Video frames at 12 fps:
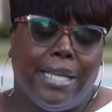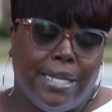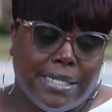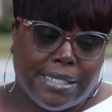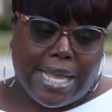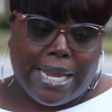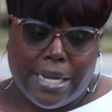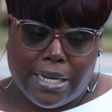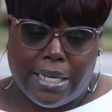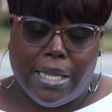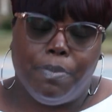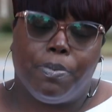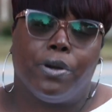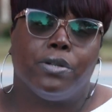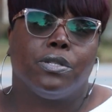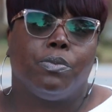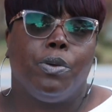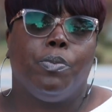They decided to keep
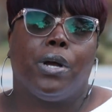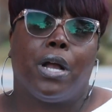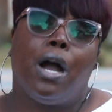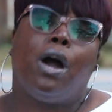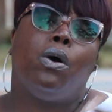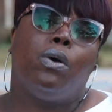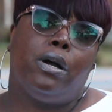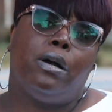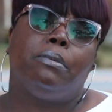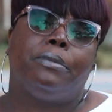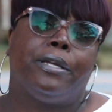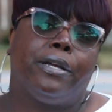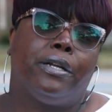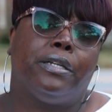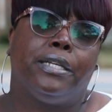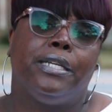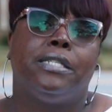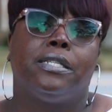her, so we would call up there at
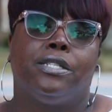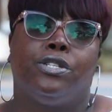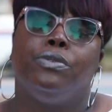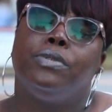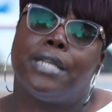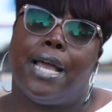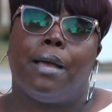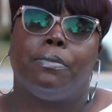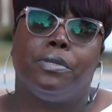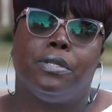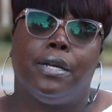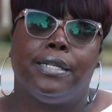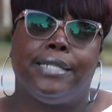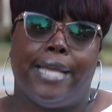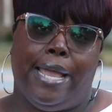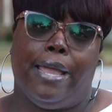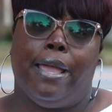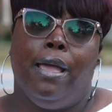least 2 times a
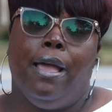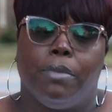day.